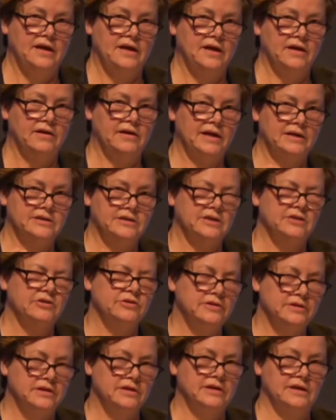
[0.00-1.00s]
are actually
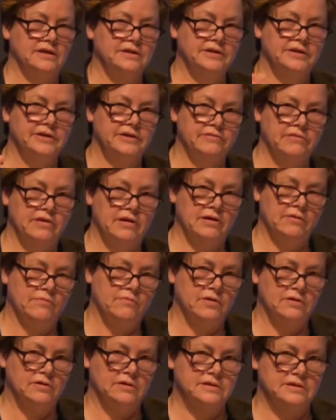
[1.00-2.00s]
looking at literary
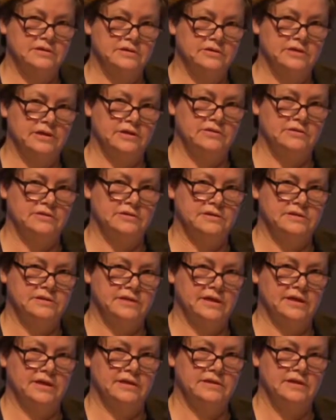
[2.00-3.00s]
works to
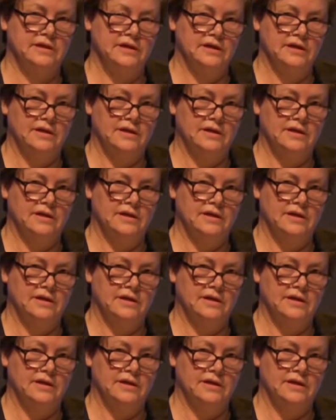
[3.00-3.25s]
understand.